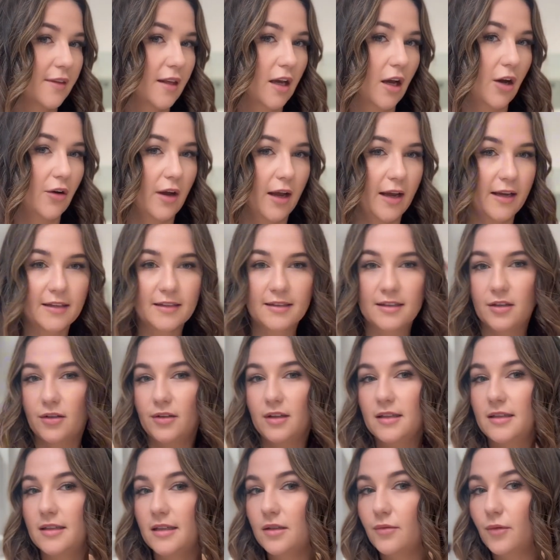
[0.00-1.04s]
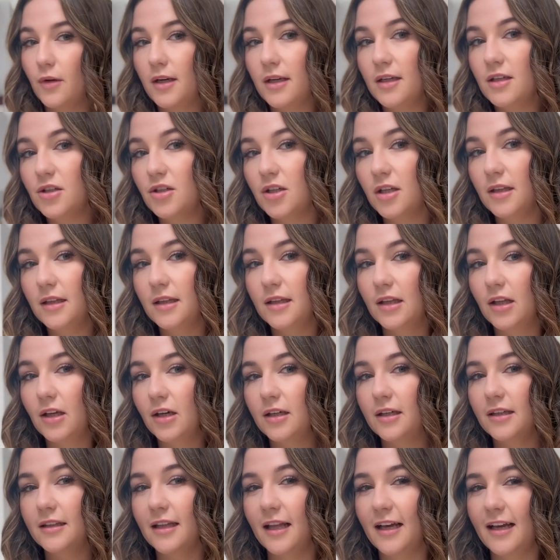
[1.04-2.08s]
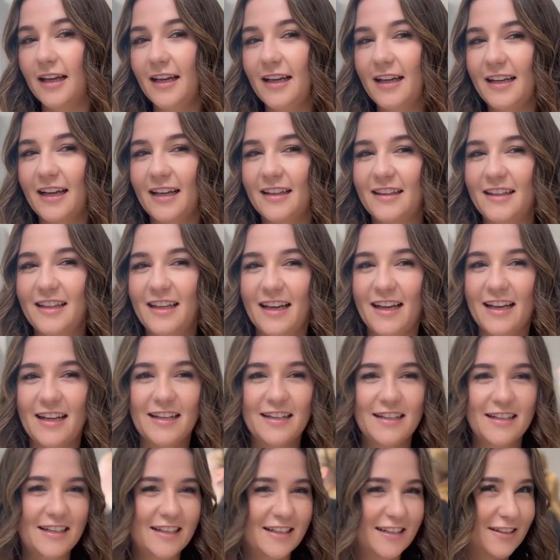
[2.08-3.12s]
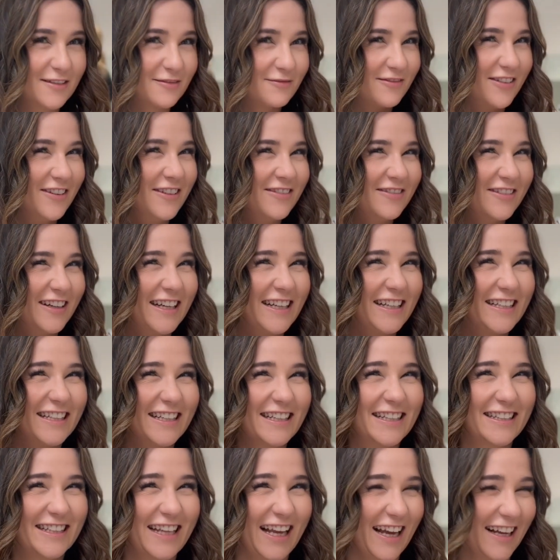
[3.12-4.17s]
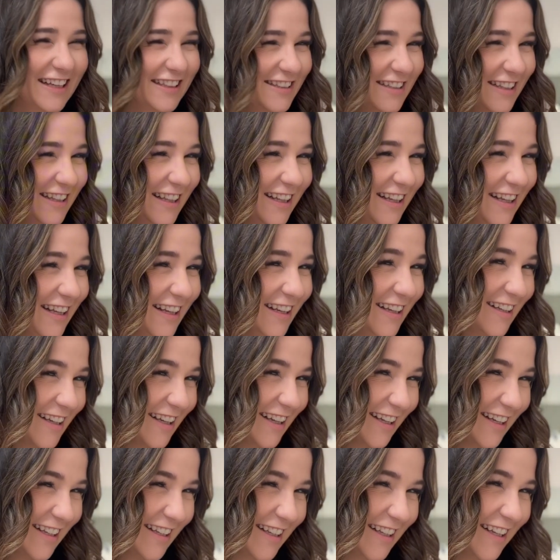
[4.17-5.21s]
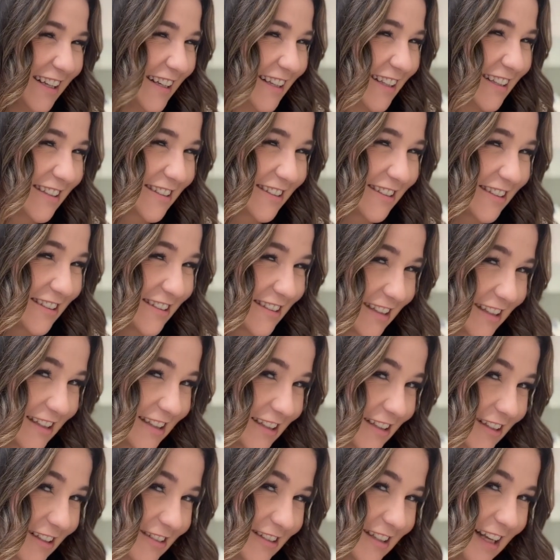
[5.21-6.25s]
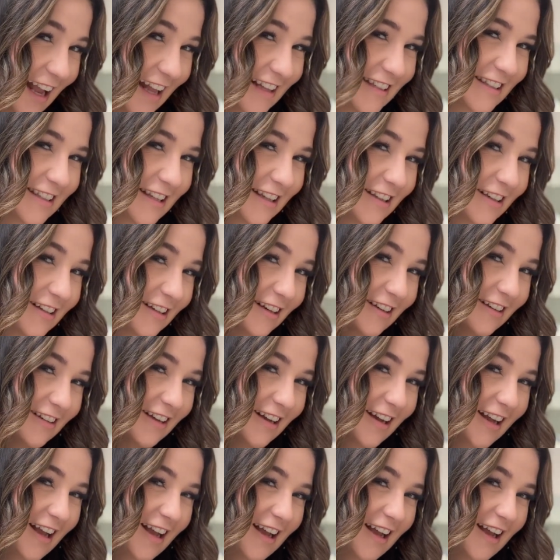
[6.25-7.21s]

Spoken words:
Okay, so this is what it should look like at the end before you just casually cruising through, dancing through.